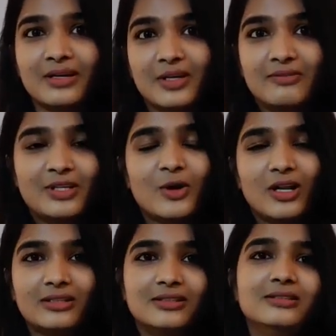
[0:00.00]
even
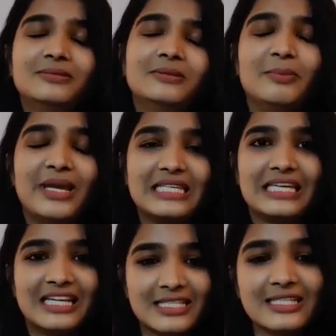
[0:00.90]
got the
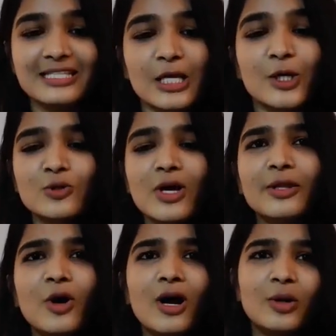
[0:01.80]
amazing results. So
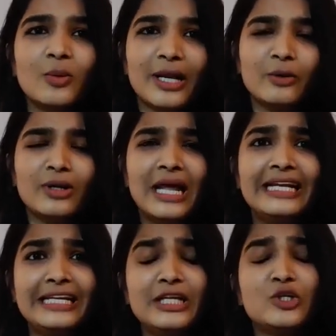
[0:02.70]
I thought, why don't
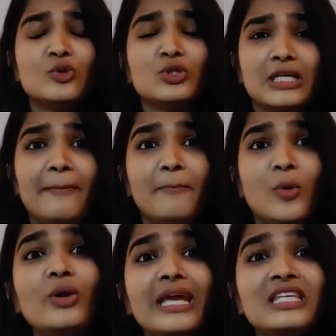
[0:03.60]
I teach you some
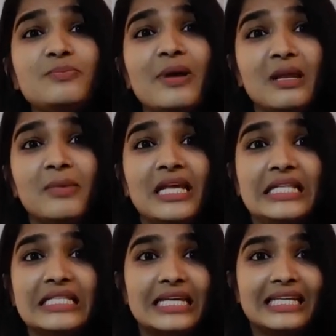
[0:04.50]
more
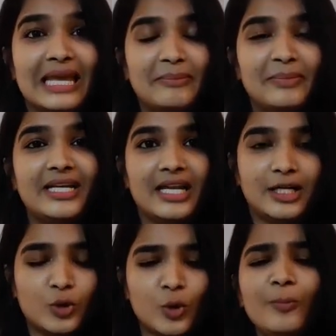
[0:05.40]
experiments that can be done
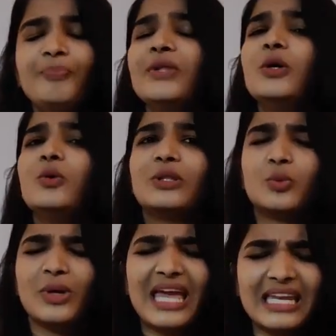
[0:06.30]
at home
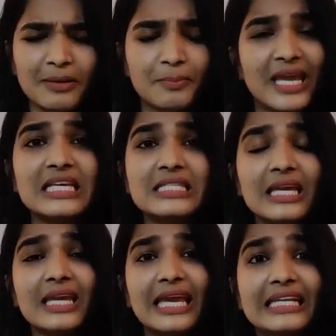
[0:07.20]
with very
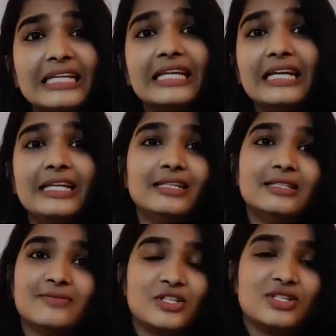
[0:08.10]
basic
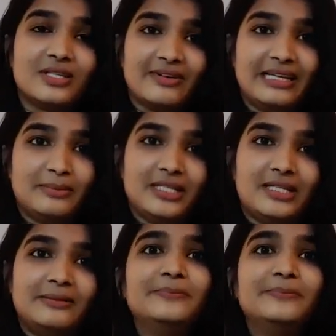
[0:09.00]
ingredients which is available.